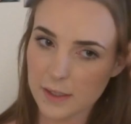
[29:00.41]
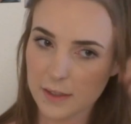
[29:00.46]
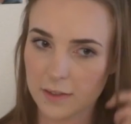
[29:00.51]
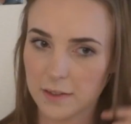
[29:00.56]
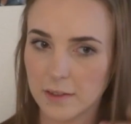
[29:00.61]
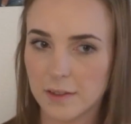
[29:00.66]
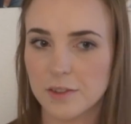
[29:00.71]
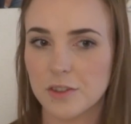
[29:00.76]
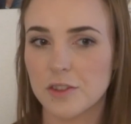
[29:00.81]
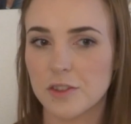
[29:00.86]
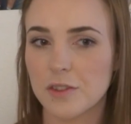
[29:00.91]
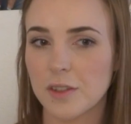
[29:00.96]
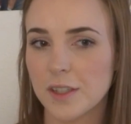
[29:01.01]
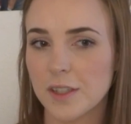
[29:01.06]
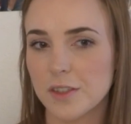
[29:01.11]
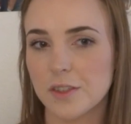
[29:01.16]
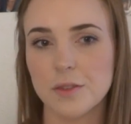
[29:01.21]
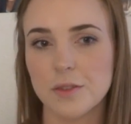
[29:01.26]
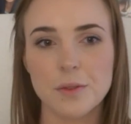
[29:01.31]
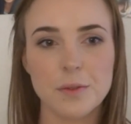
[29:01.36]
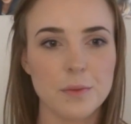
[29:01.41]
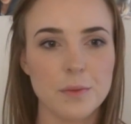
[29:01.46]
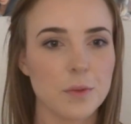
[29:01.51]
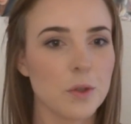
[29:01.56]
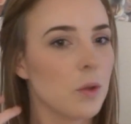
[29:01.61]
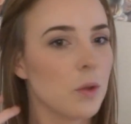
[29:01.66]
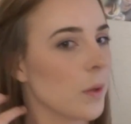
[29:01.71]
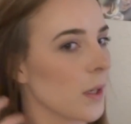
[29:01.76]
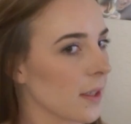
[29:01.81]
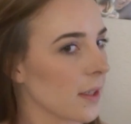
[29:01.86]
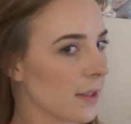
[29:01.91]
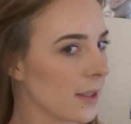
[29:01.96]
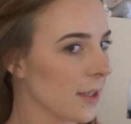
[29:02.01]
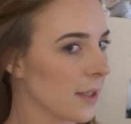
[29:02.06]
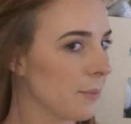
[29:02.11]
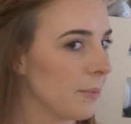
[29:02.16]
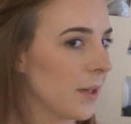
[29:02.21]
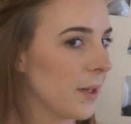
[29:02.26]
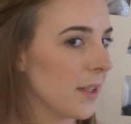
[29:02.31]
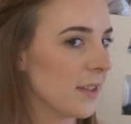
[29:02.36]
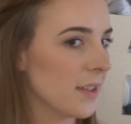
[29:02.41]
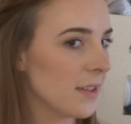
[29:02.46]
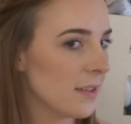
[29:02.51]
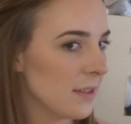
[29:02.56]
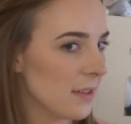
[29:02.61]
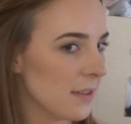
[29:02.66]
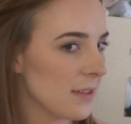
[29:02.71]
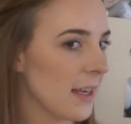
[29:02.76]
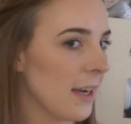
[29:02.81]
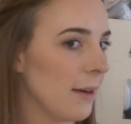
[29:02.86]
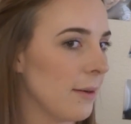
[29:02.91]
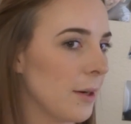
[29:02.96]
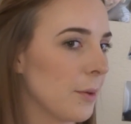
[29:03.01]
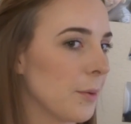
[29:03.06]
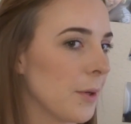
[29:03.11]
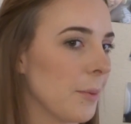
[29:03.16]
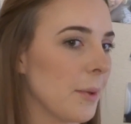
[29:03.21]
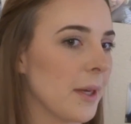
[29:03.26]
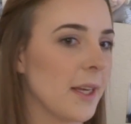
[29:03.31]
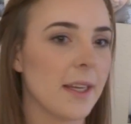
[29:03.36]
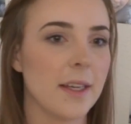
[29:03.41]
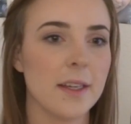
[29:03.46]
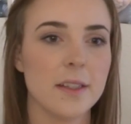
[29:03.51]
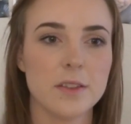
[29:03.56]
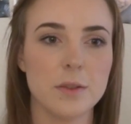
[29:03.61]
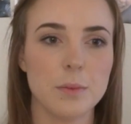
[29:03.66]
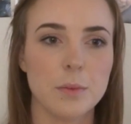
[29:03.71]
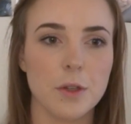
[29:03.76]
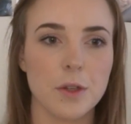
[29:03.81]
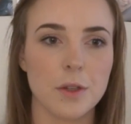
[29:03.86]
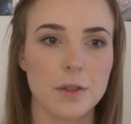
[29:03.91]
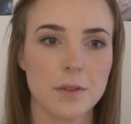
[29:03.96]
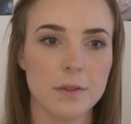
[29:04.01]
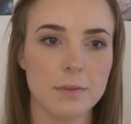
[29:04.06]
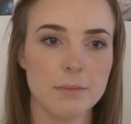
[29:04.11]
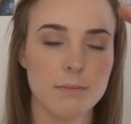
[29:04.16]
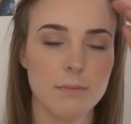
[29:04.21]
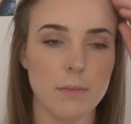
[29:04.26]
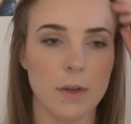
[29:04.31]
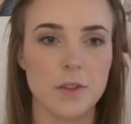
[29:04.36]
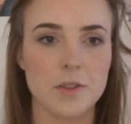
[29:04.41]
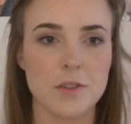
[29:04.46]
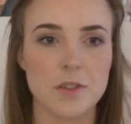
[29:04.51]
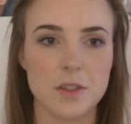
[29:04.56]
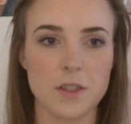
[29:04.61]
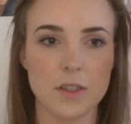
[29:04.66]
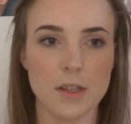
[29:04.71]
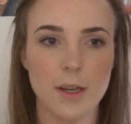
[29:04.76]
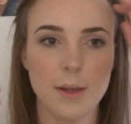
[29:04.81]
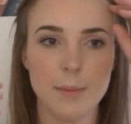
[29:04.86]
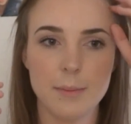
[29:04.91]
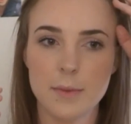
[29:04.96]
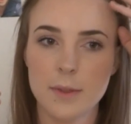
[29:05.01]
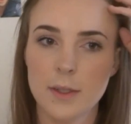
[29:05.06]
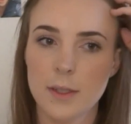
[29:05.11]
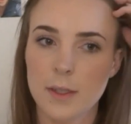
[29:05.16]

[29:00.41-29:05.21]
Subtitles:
So I just tried to do it quickly. But this is how I wear my hair to work most of the time.